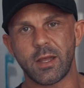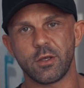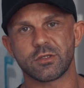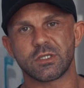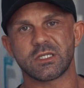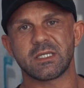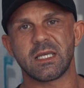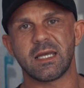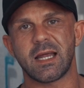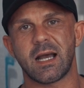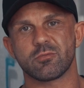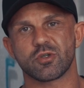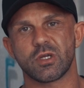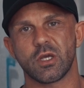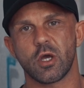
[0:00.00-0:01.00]
I use the seated
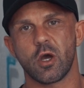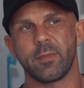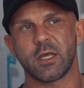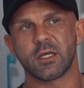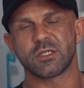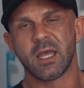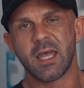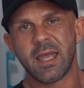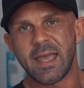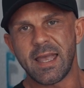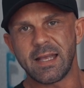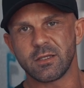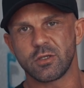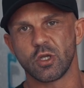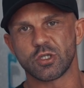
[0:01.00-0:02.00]
hamstring curl because
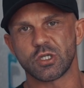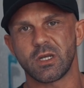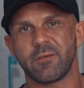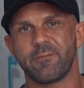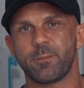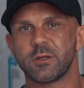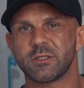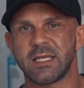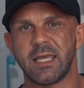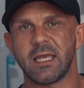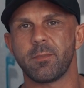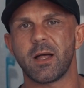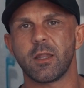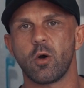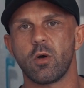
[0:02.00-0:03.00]
it doesn't
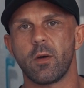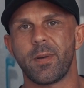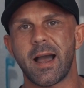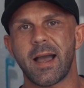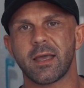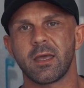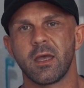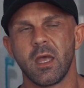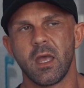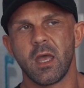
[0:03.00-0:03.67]
fatigue my lower back.